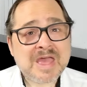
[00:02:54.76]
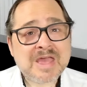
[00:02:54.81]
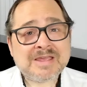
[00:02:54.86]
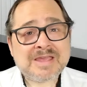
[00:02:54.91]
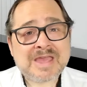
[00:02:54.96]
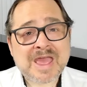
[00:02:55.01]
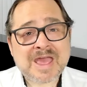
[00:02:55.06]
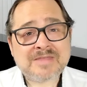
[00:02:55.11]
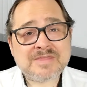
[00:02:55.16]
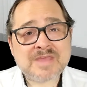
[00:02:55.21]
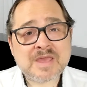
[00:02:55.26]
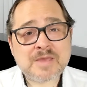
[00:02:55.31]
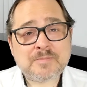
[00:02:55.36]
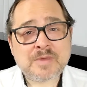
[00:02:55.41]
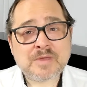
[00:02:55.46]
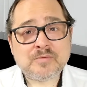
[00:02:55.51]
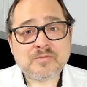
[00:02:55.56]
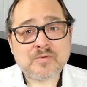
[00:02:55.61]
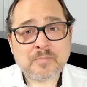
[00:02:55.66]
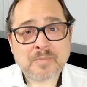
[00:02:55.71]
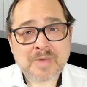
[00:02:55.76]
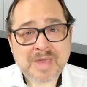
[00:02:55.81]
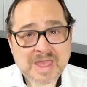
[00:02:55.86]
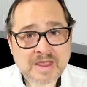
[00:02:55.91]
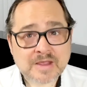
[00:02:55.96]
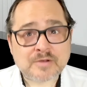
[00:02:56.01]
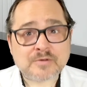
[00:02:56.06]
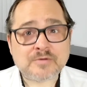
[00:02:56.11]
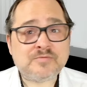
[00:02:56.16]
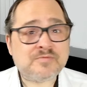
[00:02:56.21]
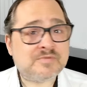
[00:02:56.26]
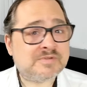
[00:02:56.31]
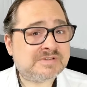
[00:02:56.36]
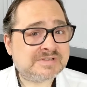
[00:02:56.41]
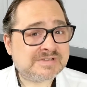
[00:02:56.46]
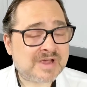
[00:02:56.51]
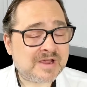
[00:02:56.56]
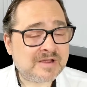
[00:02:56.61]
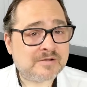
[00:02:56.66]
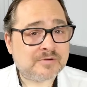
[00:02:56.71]
Can they be repaired,
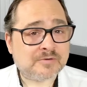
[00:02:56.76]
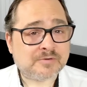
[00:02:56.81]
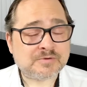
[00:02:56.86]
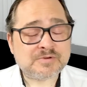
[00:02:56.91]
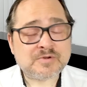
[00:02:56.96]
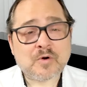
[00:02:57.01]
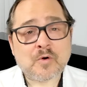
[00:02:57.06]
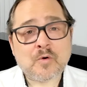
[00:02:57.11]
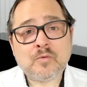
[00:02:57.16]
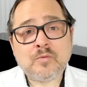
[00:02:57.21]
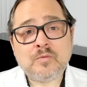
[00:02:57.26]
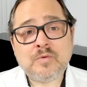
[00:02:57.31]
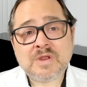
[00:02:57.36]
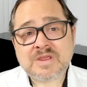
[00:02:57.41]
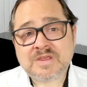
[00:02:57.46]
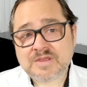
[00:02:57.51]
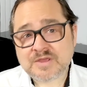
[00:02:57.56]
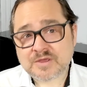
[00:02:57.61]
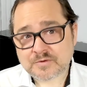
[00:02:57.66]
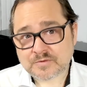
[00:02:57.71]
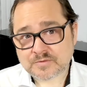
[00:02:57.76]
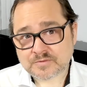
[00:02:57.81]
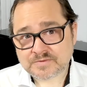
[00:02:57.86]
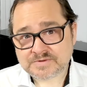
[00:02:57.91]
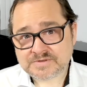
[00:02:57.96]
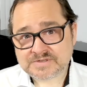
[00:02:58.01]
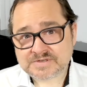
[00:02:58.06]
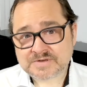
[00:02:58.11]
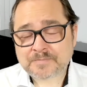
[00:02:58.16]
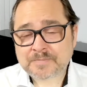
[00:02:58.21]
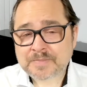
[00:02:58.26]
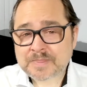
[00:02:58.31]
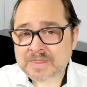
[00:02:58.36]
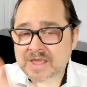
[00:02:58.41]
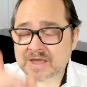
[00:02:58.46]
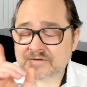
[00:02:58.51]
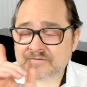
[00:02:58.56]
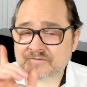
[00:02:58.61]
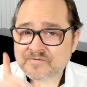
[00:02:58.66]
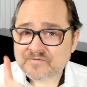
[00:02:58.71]
recycled, or reused?
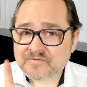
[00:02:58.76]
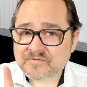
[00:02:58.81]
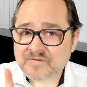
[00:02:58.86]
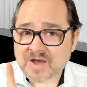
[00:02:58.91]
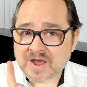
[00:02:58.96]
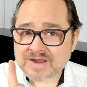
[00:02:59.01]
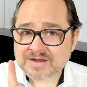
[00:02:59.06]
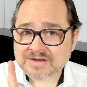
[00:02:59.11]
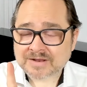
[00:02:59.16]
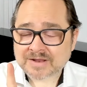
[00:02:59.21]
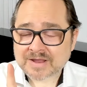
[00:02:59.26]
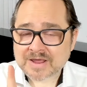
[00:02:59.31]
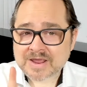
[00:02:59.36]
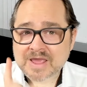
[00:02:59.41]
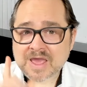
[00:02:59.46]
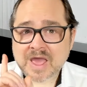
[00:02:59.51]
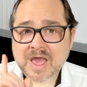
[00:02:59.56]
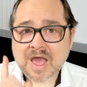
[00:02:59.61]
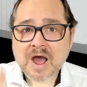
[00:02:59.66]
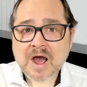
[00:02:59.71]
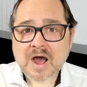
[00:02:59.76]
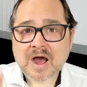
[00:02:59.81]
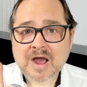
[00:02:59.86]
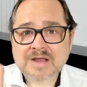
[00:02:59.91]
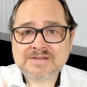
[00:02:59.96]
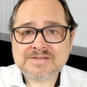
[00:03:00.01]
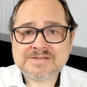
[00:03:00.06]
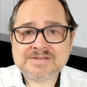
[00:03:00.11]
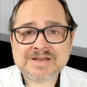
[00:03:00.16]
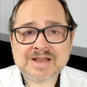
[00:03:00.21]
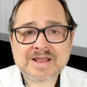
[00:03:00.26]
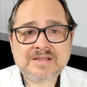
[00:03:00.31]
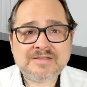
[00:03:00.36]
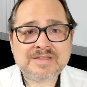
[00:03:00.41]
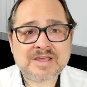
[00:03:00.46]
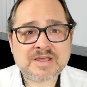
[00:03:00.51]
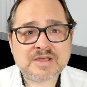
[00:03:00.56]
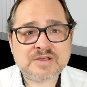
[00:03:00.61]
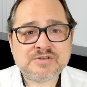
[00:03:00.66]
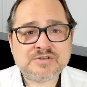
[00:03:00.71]
And finally, isolate
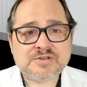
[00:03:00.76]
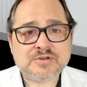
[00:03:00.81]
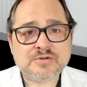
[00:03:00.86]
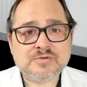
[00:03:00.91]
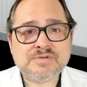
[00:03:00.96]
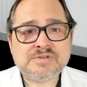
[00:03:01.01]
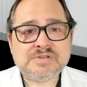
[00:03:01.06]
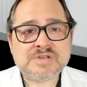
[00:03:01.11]
the issues